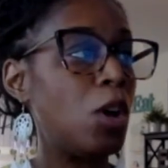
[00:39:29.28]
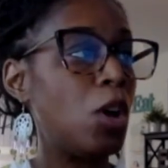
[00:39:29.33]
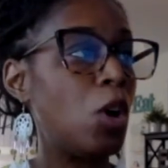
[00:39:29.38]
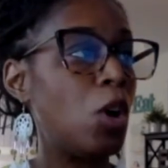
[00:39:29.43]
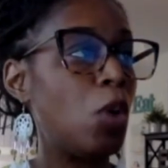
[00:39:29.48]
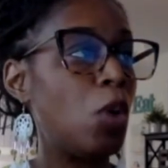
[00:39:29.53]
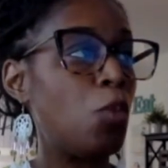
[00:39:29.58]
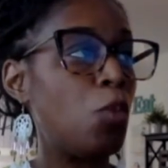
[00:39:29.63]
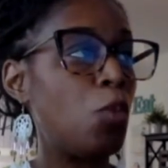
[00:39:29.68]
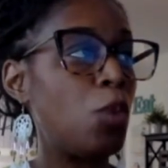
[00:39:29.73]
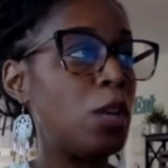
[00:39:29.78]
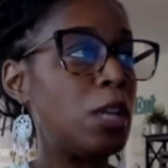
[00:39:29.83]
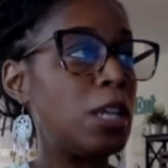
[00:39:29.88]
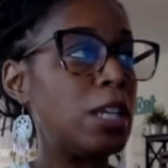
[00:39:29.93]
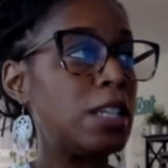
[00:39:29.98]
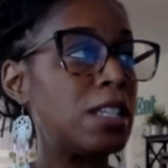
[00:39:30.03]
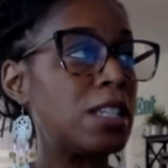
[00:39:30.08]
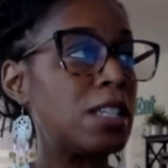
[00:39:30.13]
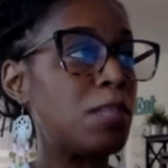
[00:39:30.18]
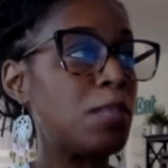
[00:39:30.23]
What
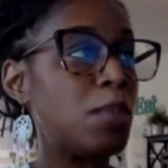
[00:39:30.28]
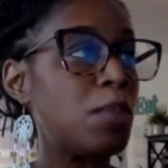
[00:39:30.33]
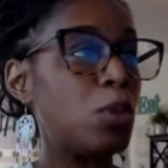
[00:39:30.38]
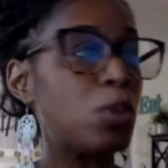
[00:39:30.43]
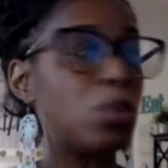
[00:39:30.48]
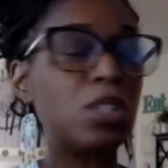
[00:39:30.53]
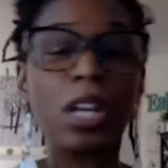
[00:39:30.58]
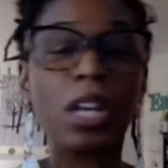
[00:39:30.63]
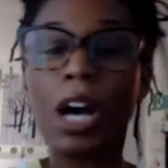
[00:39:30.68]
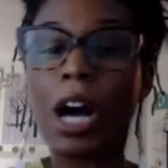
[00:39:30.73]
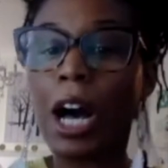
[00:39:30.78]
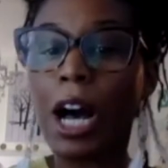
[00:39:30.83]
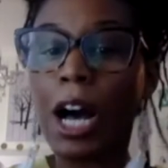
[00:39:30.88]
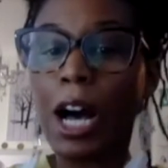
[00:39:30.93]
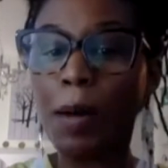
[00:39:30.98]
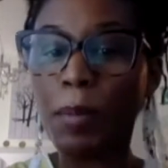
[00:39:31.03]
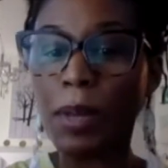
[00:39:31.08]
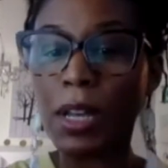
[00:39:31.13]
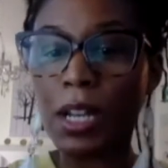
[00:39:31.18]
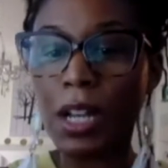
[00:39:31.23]
is the most
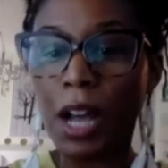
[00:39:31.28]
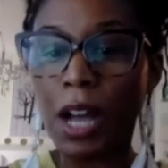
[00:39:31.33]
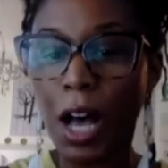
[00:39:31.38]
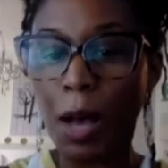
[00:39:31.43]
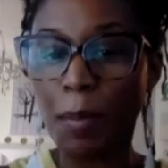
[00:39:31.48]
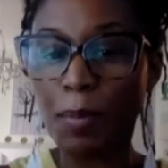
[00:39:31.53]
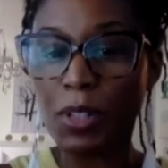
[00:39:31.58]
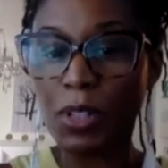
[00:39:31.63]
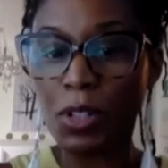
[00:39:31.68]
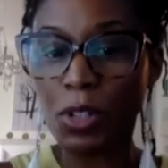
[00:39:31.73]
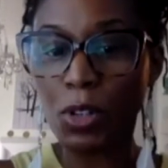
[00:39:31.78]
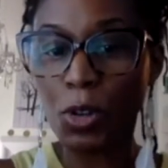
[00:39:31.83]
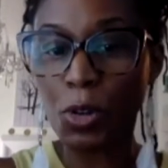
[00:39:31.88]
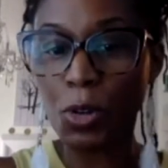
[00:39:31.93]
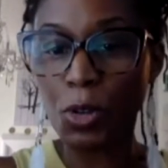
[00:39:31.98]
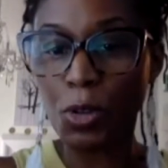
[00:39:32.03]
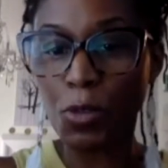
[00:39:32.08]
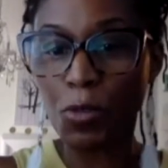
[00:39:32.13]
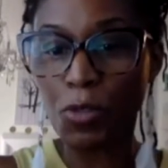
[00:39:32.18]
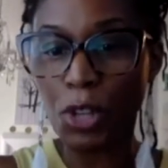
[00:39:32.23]
common obstacle
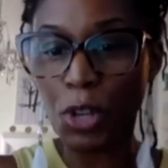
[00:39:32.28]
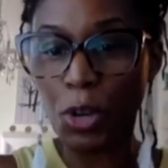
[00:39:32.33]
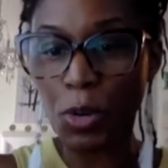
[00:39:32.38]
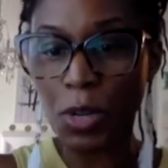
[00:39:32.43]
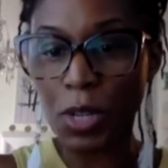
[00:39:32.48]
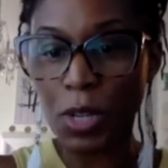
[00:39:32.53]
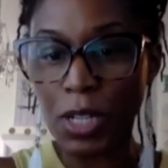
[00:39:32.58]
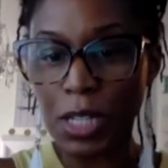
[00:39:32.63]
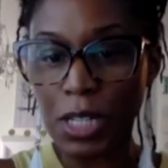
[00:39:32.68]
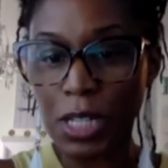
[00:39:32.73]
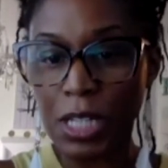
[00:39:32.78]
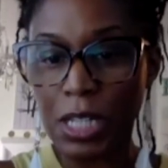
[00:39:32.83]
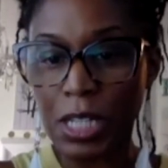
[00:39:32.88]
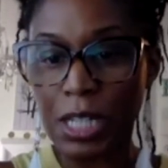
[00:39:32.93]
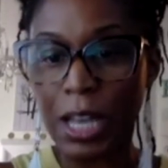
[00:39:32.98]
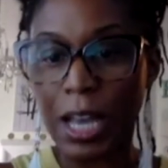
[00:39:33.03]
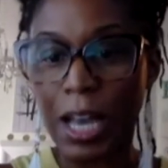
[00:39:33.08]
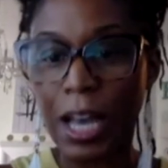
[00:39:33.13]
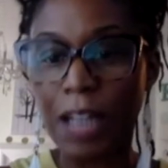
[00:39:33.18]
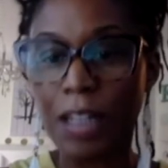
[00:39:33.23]
you've noticed
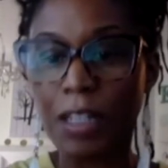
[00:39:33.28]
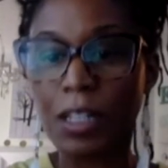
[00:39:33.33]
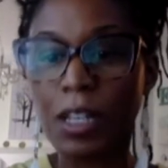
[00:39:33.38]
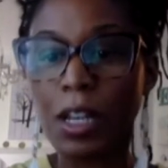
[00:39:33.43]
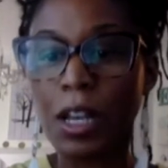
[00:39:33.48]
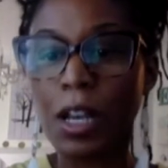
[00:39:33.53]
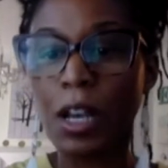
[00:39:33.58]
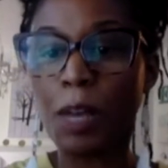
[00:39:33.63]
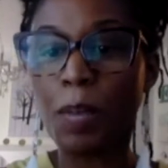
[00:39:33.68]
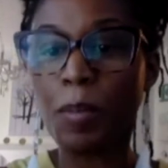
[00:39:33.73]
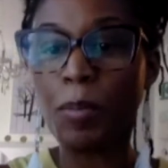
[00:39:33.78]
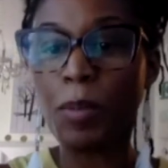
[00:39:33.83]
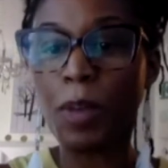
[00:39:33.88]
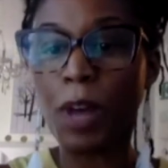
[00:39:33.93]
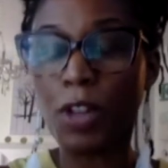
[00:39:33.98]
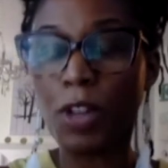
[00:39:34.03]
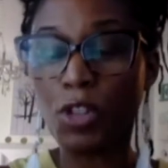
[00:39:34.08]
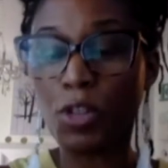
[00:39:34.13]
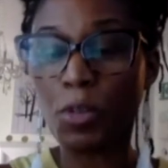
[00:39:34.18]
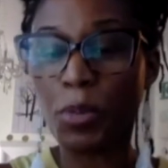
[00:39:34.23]
that
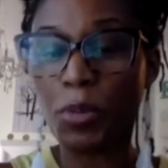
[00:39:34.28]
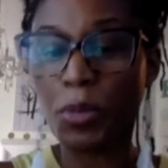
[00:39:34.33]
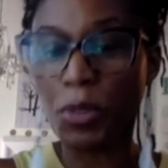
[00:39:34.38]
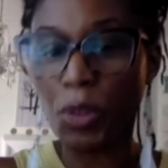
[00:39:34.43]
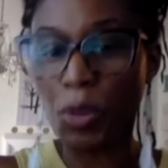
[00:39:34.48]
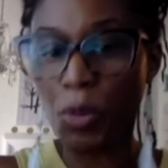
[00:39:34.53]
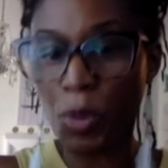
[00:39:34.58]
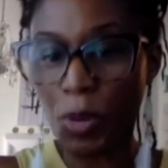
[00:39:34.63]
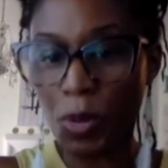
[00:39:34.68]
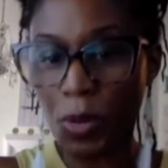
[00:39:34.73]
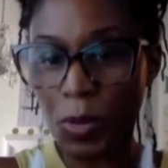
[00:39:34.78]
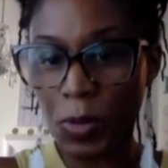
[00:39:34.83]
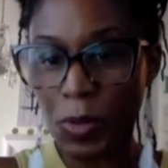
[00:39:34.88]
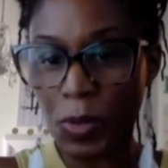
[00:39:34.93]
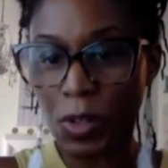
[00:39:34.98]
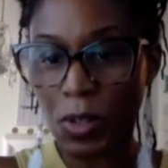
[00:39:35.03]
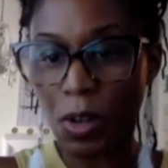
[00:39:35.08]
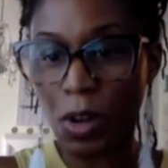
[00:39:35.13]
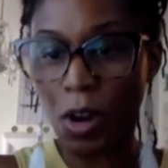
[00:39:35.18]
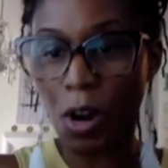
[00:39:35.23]
entrepreneurs
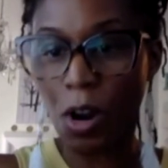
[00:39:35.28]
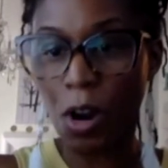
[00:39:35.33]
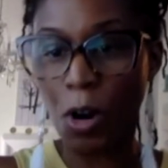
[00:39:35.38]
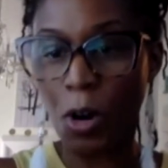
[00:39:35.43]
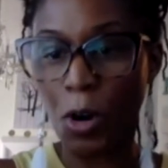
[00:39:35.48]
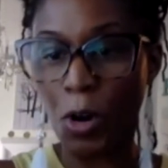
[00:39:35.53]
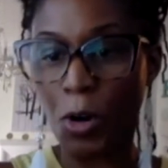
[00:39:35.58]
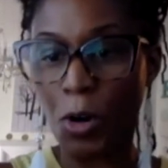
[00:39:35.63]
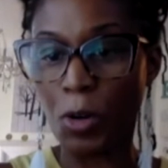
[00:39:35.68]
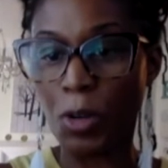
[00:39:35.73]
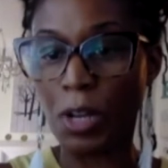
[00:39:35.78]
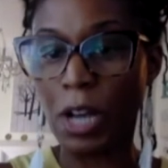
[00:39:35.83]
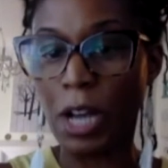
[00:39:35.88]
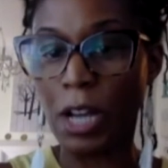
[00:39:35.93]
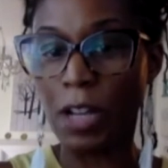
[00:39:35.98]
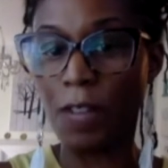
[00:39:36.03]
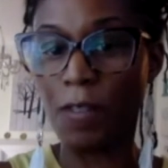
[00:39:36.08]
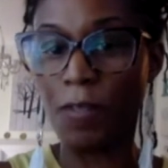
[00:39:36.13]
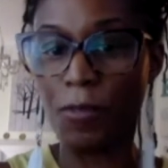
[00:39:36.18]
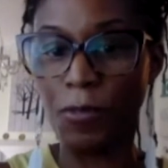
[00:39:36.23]
are kind
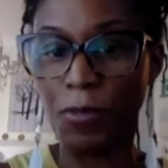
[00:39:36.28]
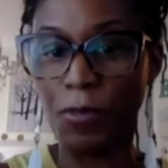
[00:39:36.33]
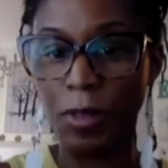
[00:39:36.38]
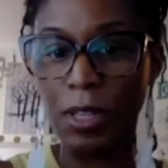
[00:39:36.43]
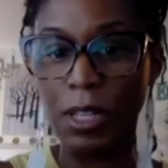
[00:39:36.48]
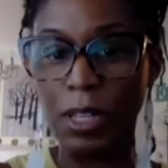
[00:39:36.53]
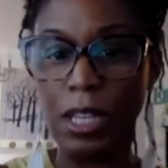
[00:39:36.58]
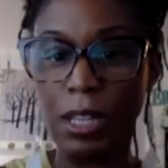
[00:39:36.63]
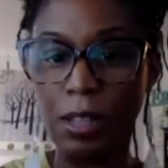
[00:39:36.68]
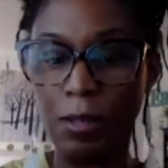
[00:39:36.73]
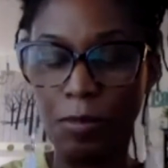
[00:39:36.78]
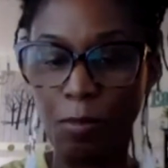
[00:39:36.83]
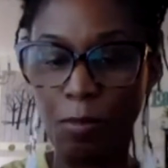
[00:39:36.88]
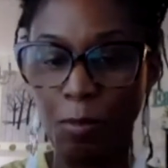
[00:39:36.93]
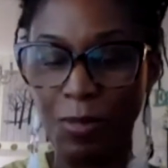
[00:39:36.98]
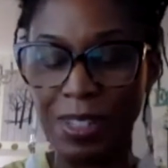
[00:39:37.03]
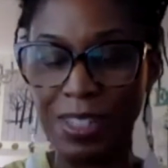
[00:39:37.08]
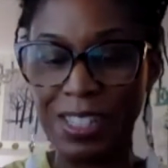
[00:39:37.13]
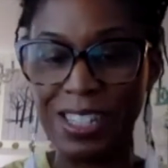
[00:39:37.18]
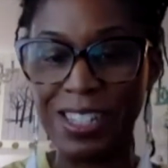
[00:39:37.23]
of
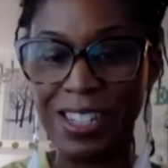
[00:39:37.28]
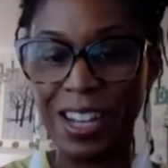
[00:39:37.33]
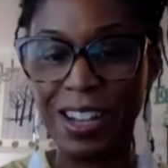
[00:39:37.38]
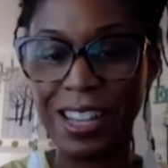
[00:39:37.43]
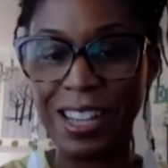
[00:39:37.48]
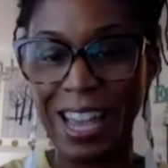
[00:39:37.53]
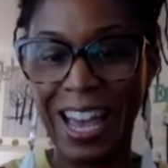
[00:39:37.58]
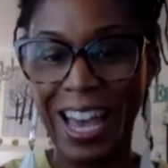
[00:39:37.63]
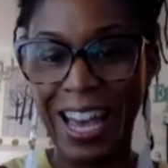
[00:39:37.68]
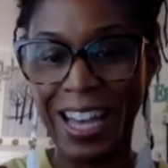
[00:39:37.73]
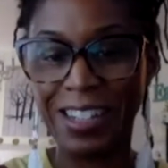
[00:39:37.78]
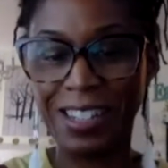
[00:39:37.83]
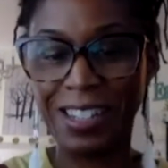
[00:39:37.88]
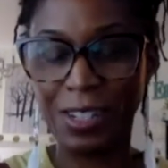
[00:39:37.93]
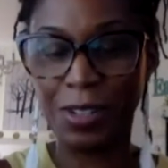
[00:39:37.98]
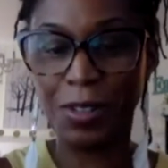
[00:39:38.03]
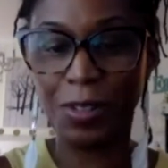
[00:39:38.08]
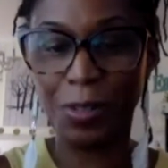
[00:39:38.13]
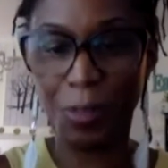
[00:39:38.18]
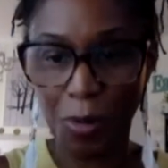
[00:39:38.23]
stuck at
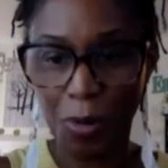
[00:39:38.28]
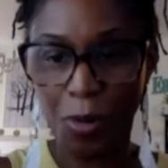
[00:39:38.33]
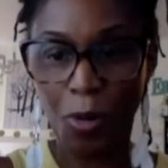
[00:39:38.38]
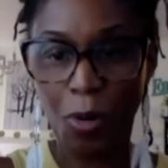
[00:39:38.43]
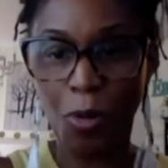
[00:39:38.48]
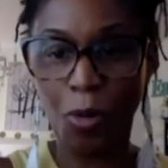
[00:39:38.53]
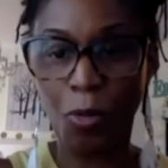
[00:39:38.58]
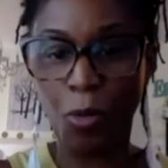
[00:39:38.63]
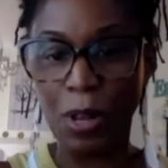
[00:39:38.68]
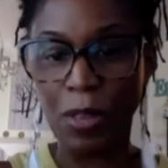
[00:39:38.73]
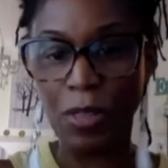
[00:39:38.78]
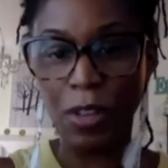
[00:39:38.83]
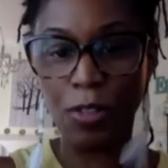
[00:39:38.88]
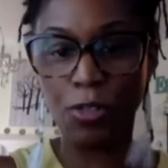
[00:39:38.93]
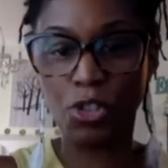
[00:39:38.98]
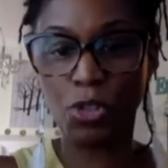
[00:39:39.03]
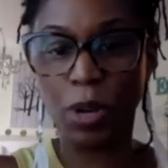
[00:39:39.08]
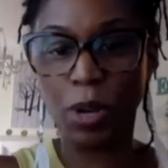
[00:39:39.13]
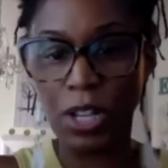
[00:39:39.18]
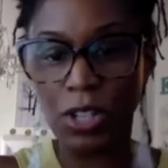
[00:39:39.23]
when they're
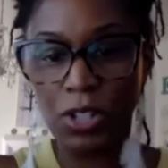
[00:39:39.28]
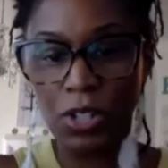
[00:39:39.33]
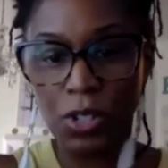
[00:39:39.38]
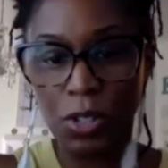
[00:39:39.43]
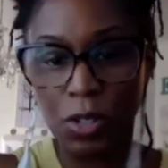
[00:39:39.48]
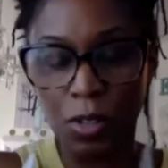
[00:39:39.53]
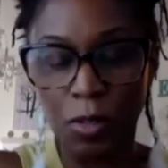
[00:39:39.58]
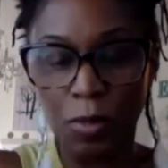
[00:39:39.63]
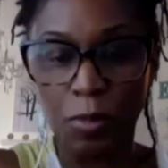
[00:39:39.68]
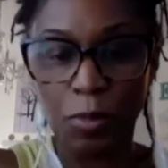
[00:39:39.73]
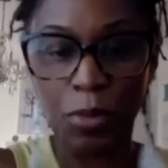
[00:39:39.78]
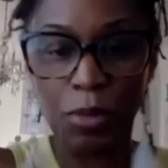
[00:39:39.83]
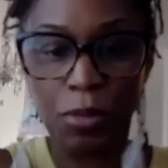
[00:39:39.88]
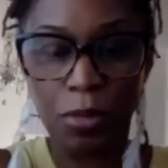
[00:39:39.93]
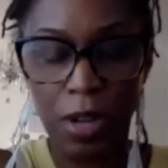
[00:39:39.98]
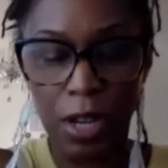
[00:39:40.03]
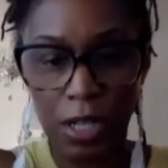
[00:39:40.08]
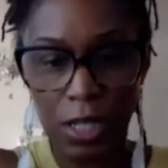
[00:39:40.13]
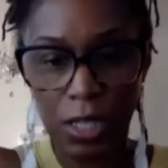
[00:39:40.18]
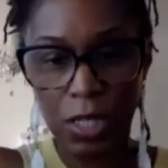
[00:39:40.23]
trying to
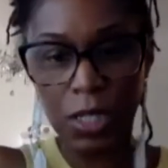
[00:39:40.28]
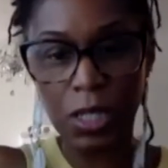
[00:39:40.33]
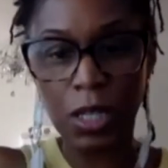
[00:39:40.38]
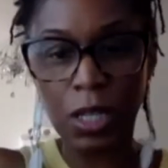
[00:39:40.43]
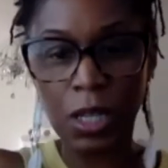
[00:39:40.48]
progress?